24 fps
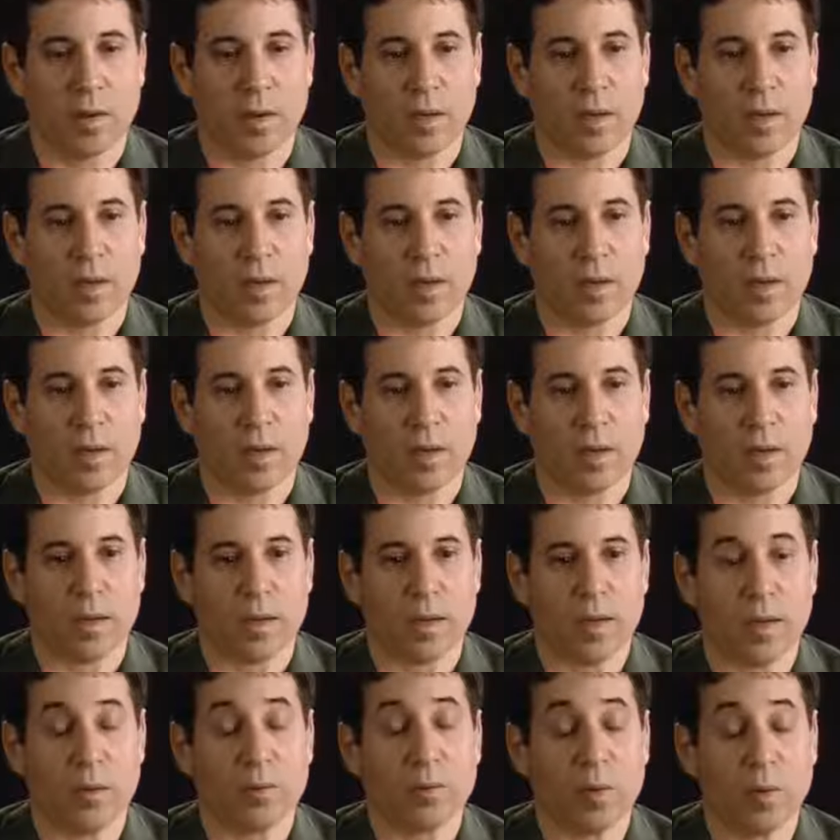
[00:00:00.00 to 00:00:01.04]

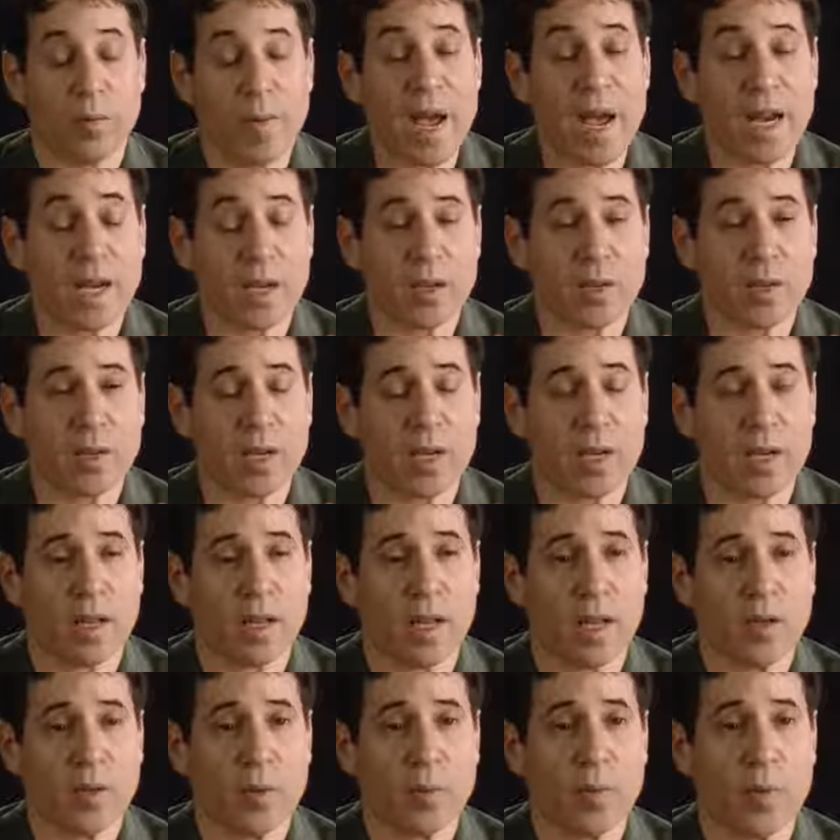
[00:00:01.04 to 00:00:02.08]
in a chromatic
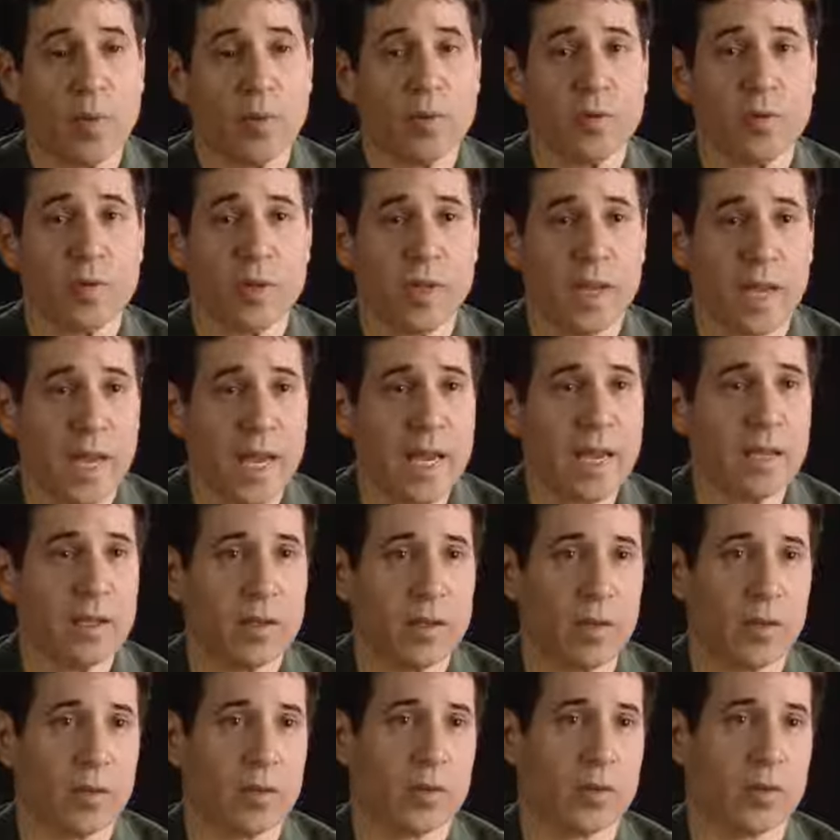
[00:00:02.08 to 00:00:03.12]
scale, as opposed to the 8
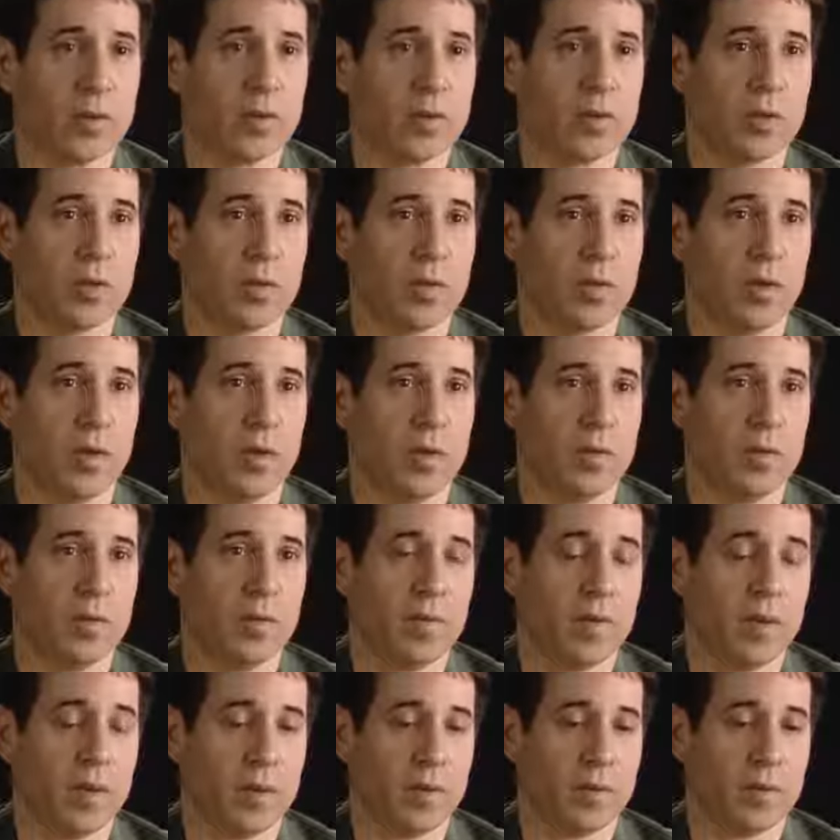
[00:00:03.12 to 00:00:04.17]
notes of
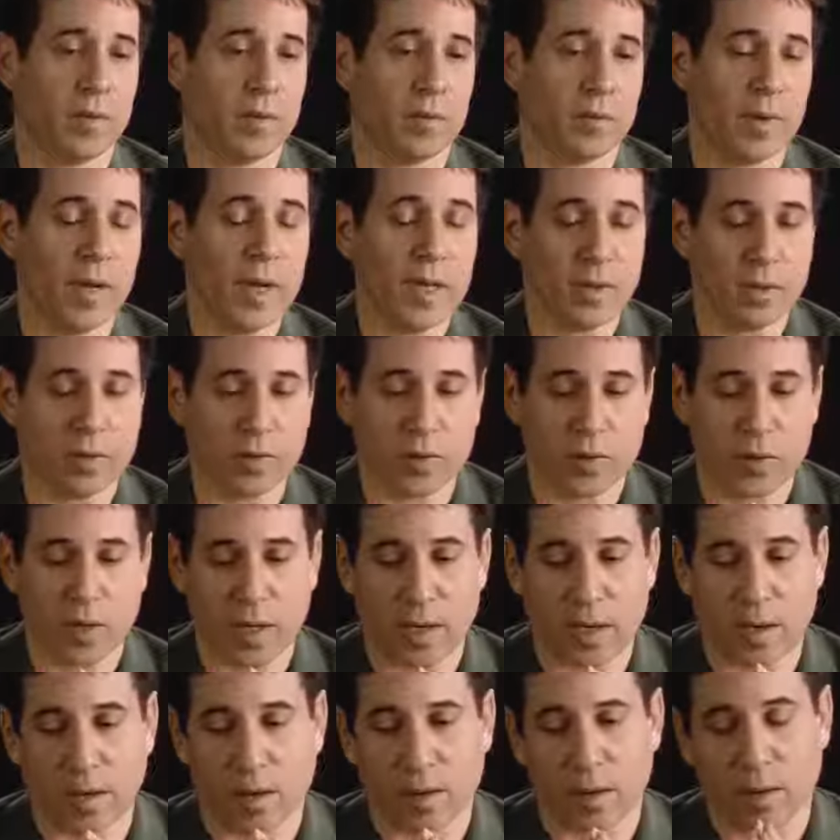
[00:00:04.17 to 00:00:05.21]
a regular
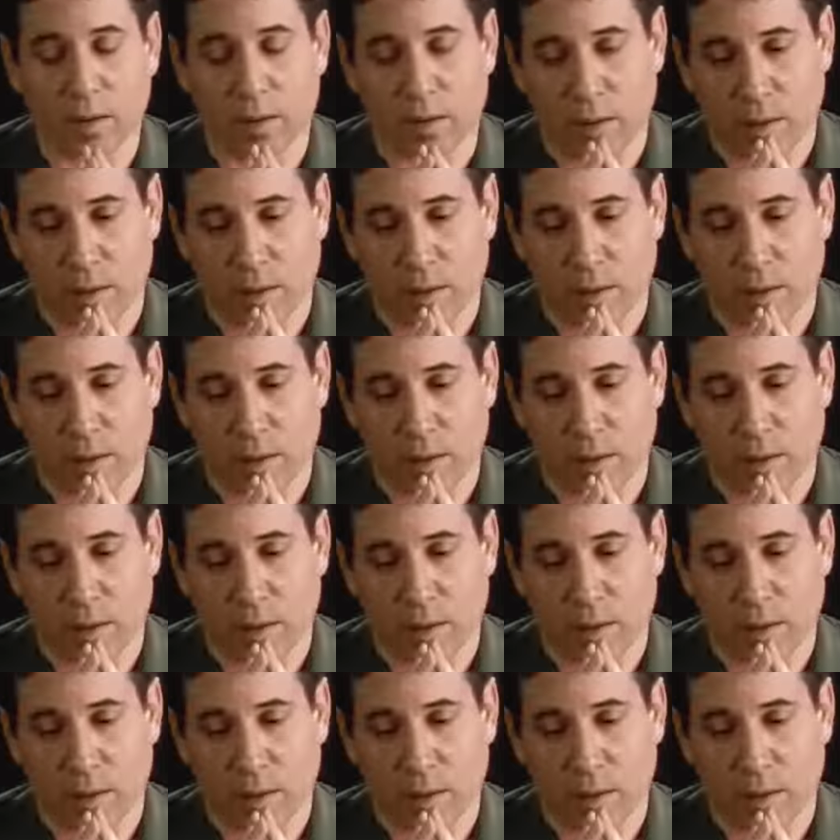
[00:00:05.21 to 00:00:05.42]
scale.